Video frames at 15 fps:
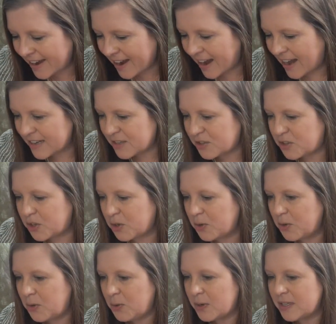got
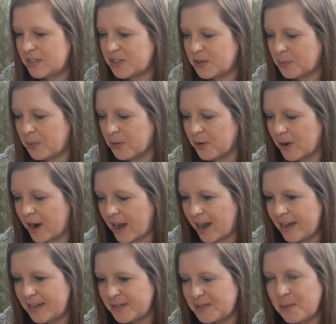2
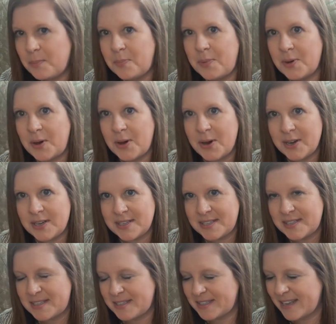surprise
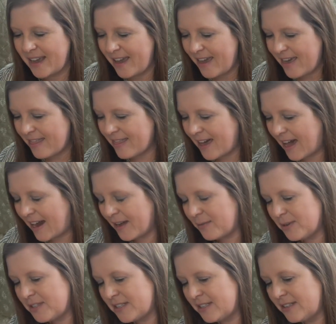books that I
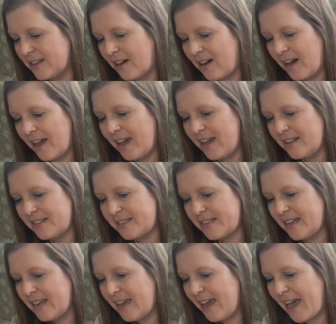was not
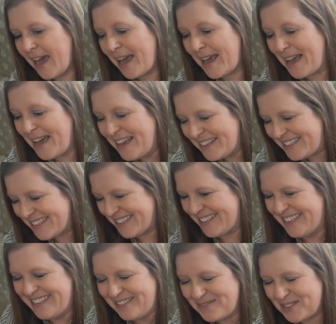
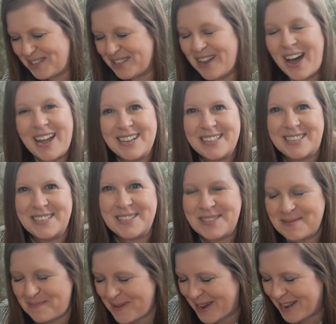
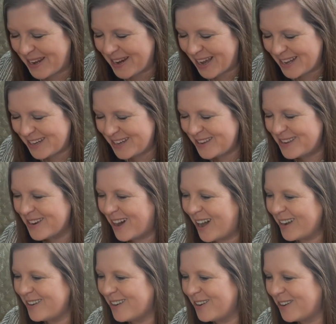anticipating. I did
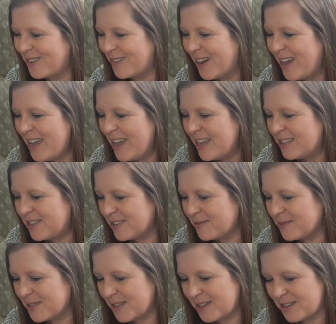not know Jen
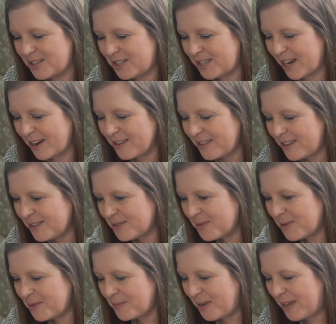was gonna share these
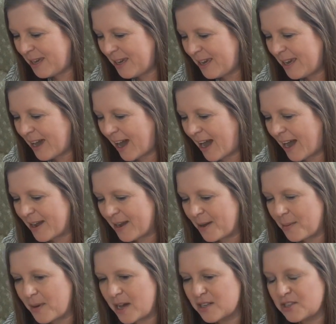with me. I
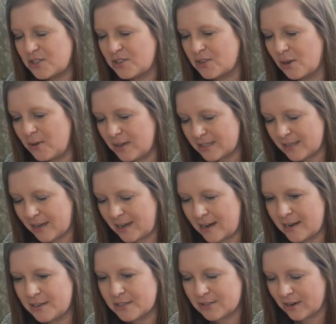am so
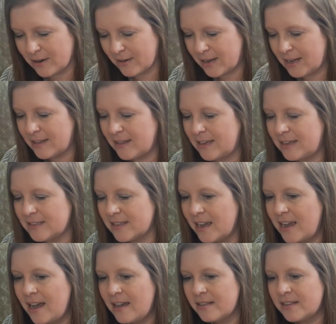excited to start reading these.
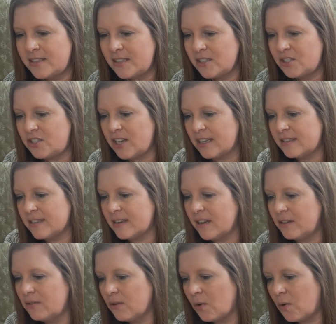This is Jessica
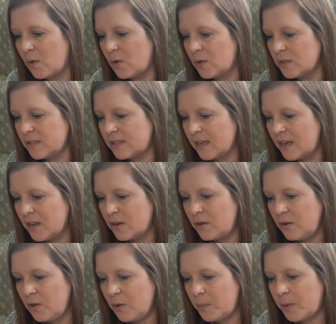Knoll's
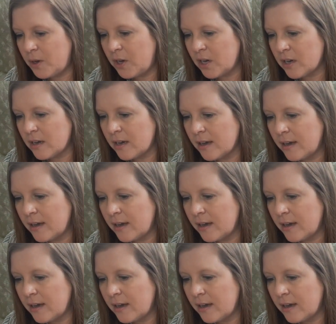new book,